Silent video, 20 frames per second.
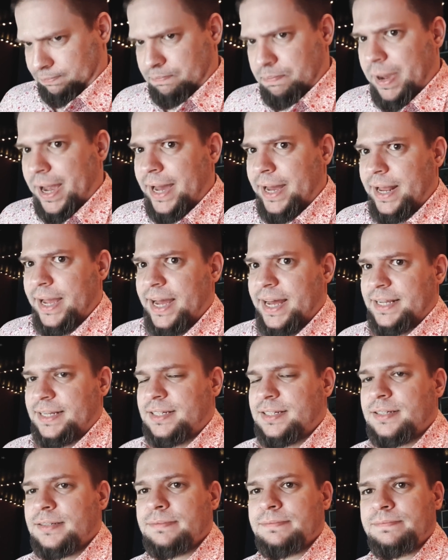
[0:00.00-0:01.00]

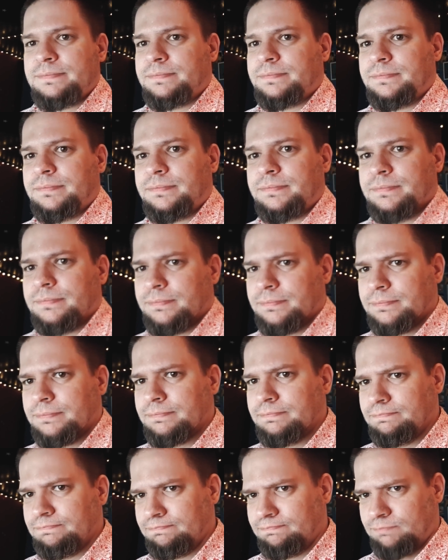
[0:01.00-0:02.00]
badass.
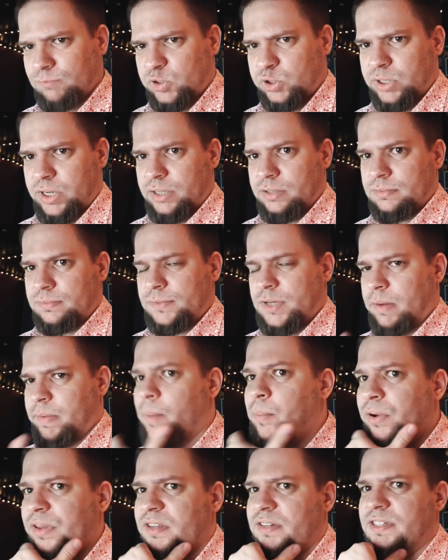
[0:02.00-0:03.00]
I'm trying to come
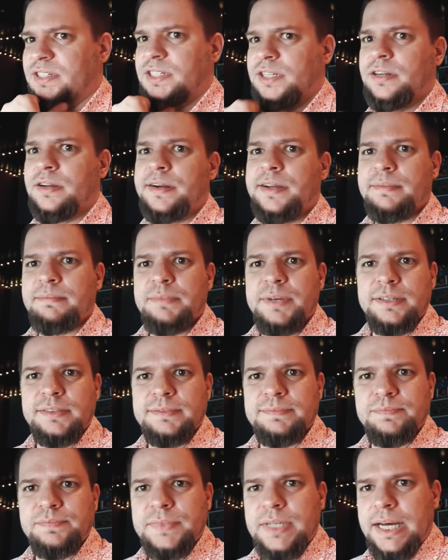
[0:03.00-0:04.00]
up with a synonym, but
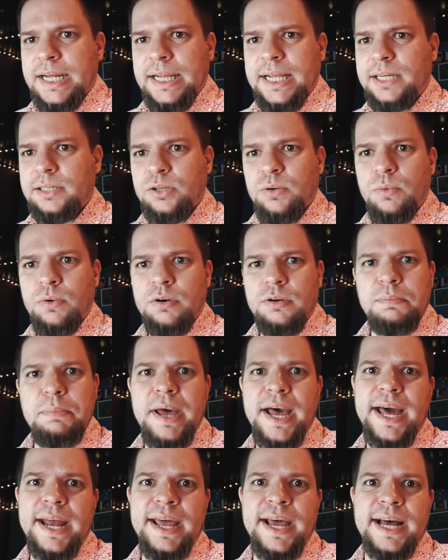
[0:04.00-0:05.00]
I like the word
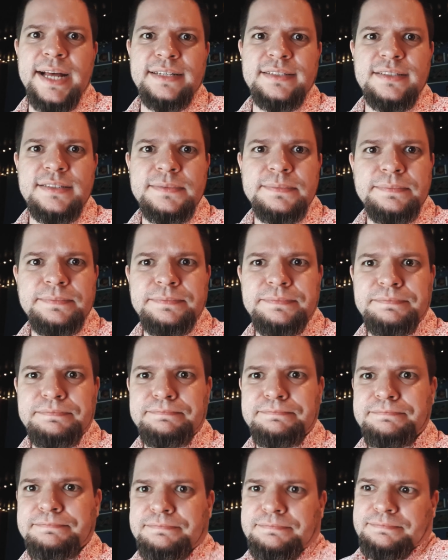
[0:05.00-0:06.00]
badass.
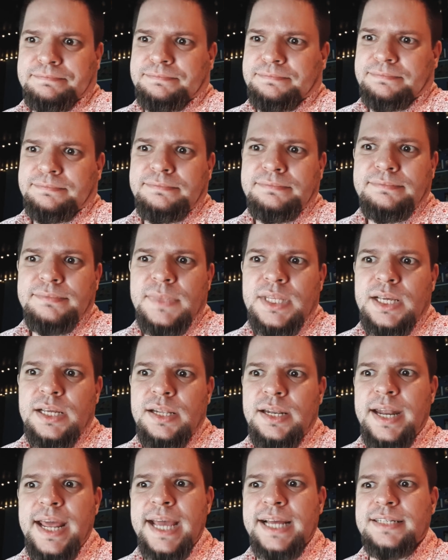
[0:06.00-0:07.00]

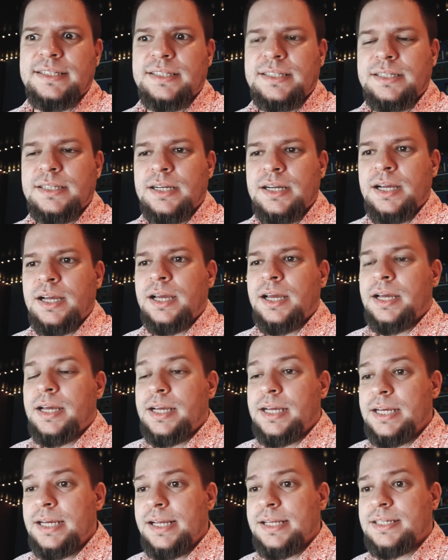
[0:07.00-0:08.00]
Next
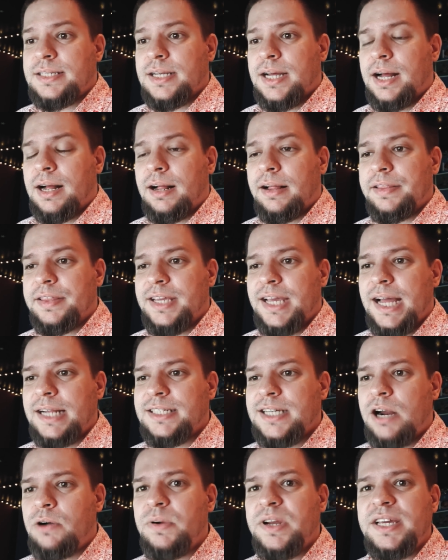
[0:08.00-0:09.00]
is the
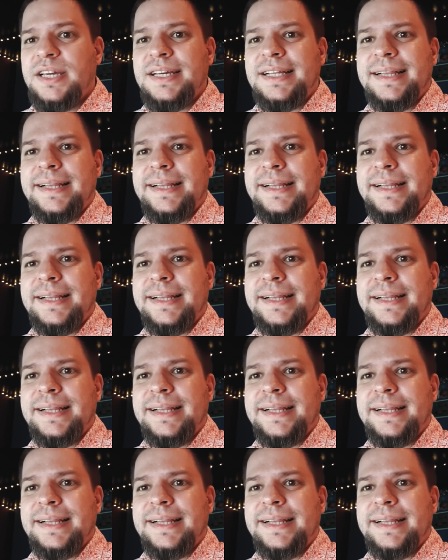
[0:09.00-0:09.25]
Atari